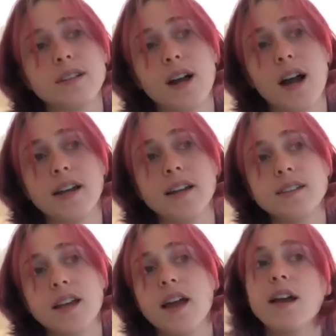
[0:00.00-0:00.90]
to guide
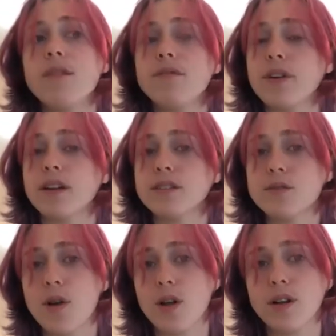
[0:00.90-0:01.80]
us and comfort us
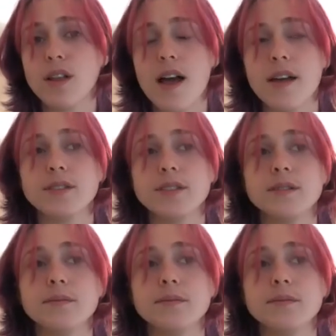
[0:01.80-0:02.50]
through all our lives.